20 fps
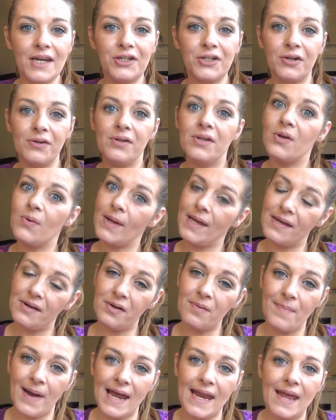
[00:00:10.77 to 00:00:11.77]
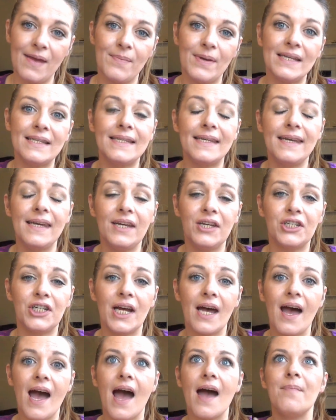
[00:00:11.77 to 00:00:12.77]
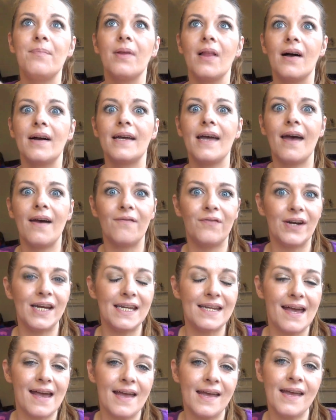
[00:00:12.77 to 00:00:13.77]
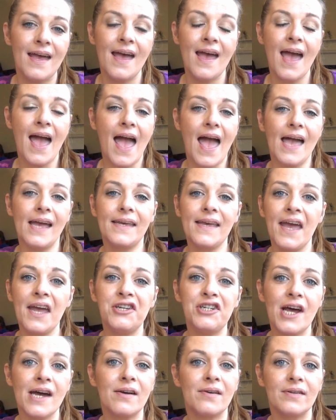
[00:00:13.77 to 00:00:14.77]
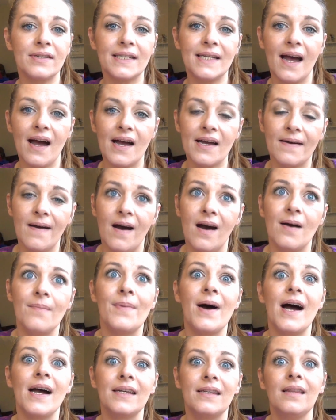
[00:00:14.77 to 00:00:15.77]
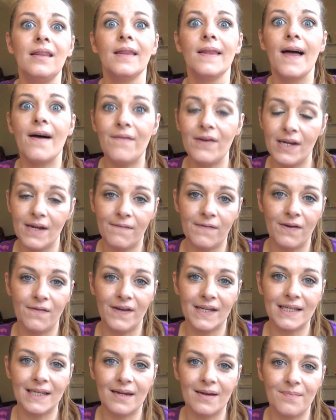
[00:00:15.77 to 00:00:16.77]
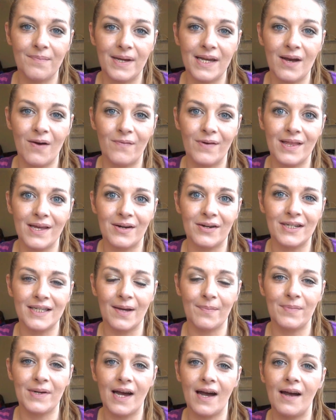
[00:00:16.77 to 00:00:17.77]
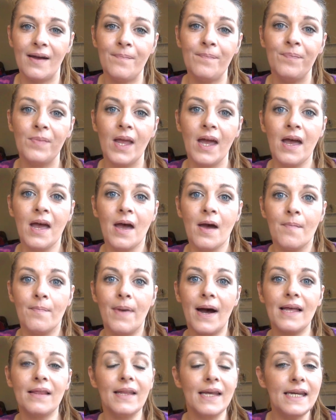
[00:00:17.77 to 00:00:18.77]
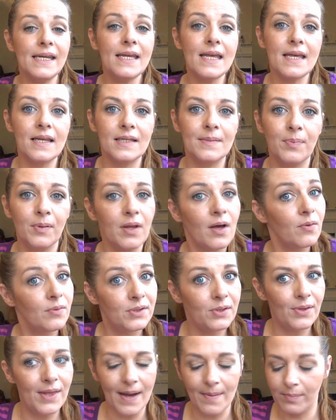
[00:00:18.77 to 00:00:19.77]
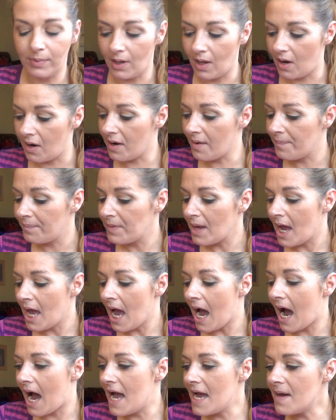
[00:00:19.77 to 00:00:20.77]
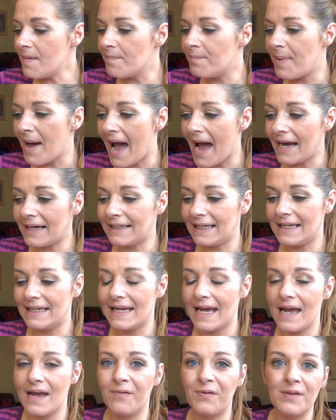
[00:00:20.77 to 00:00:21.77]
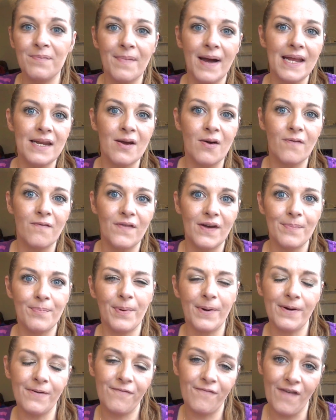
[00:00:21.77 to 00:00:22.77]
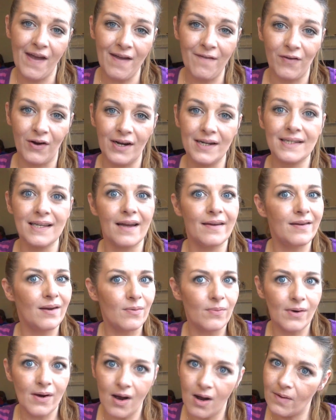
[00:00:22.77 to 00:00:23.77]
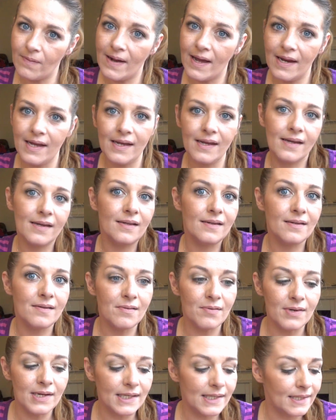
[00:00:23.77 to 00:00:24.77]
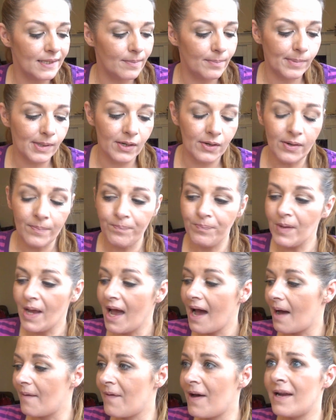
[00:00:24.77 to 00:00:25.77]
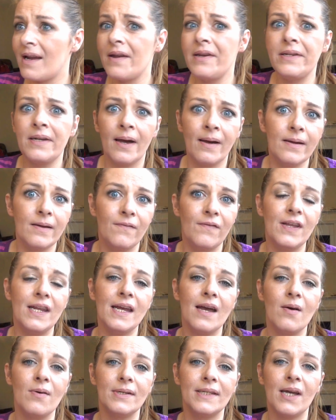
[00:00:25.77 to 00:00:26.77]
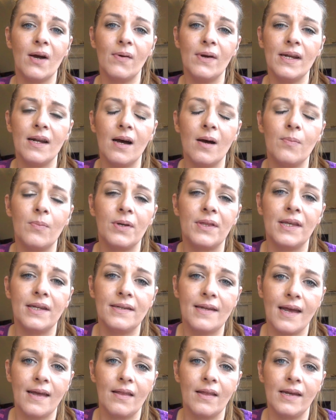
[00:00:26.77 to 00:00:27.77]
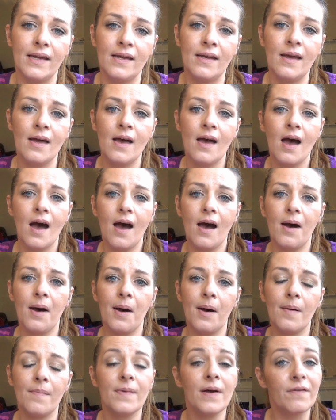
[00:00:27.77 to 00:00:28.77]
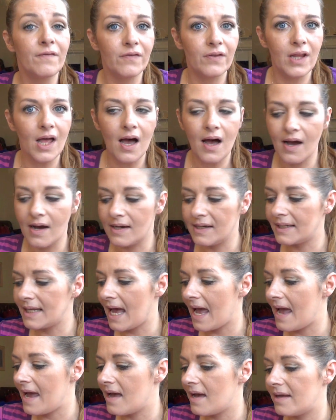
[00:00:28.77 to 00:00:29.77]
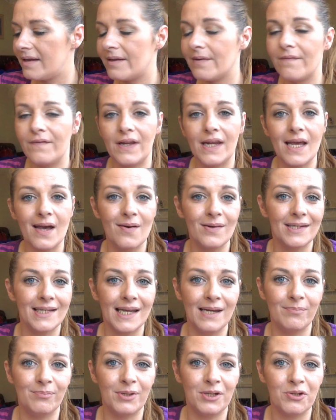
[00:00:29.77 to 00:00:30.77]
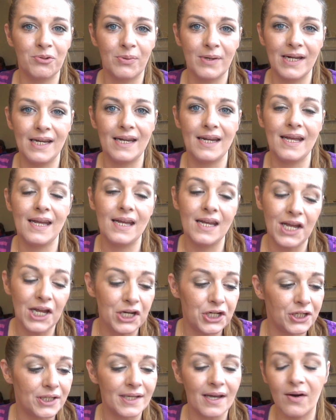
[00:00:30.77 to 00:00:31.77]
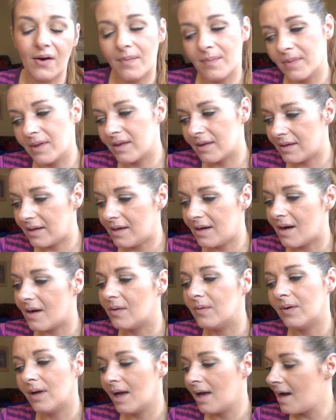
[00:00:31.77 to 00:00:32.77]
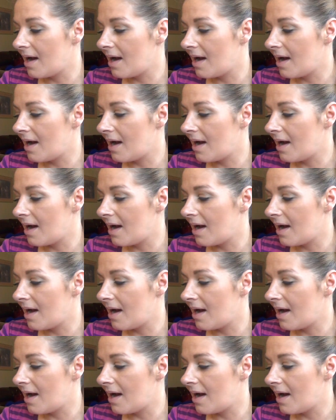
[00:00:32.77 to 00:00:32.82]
case you're new here, my name is Kisha. I blog every day at kjaggers.com. I'd love it if you visited me over there sometime. My link is below to that blog. I am back today with my November favorites. I know we're already into December. I've had a ton of videos going up with the daily um, vlogs and videos in between each. So I'm, you know,